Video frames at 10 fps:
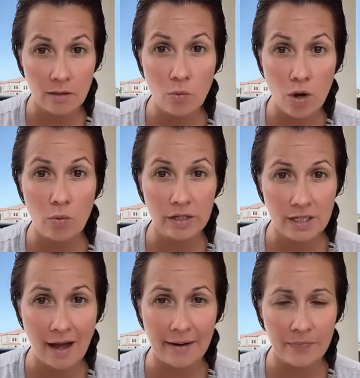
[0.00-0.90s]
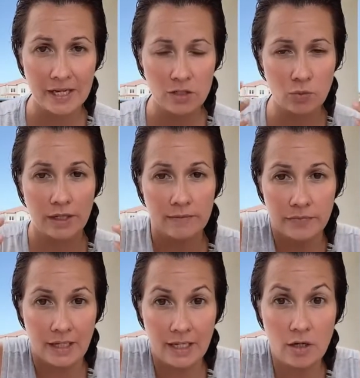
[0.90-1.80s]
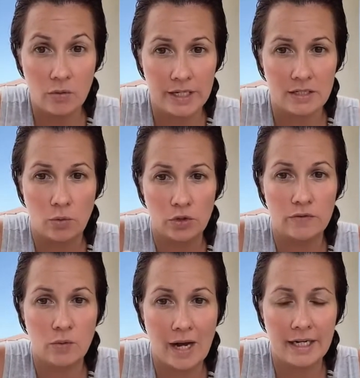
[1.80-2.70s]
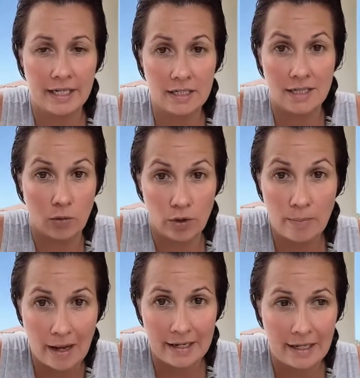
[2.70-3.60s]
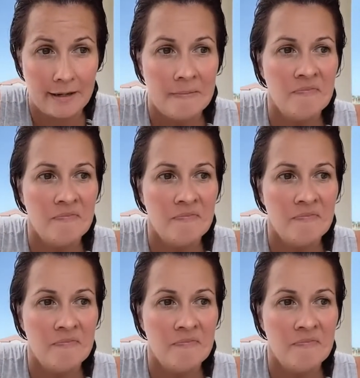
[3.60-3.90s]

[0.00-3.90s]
what we're taught that's what the ego is the world of duality is that we're a body